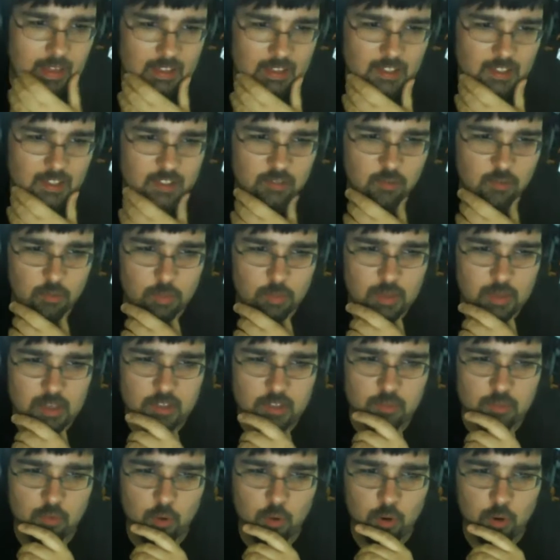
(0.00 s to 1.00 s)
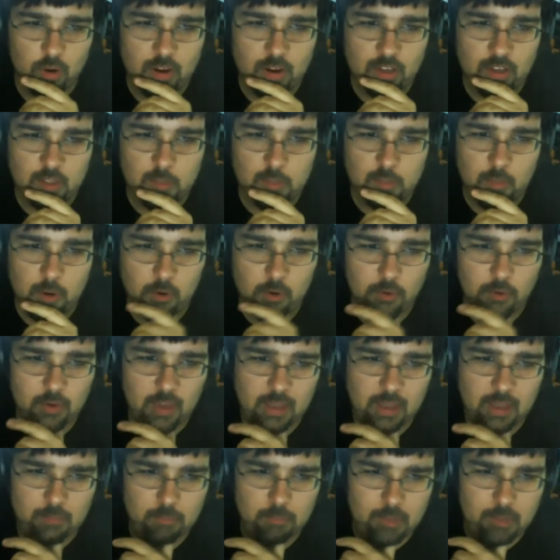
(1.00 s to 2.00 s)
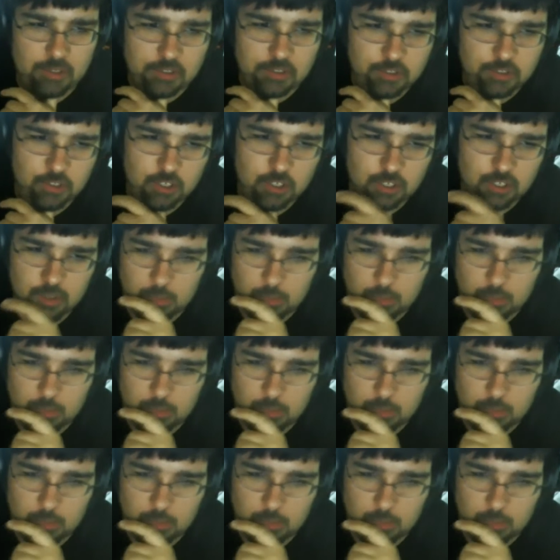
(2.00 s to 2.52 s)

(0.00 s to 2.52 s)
this is for PS4, Xbone, and PC.